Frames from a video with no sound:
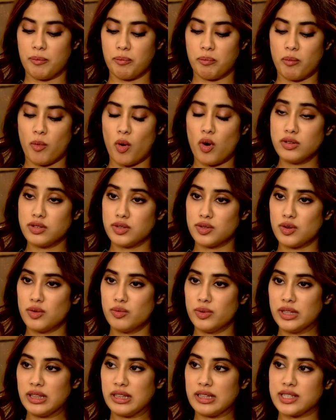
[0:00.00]
more so
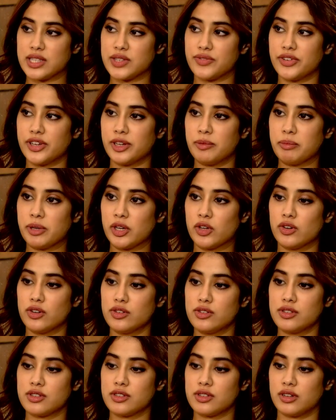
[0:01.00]
with this film
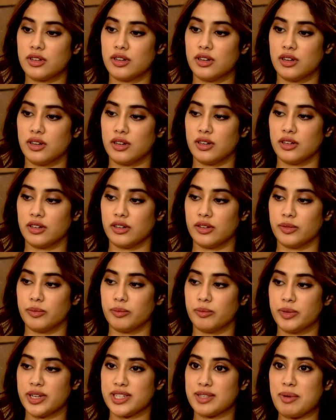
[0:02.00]
because
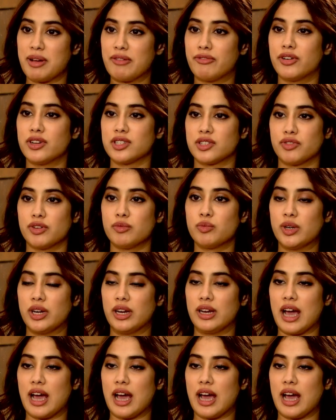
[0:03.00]
it's my first film with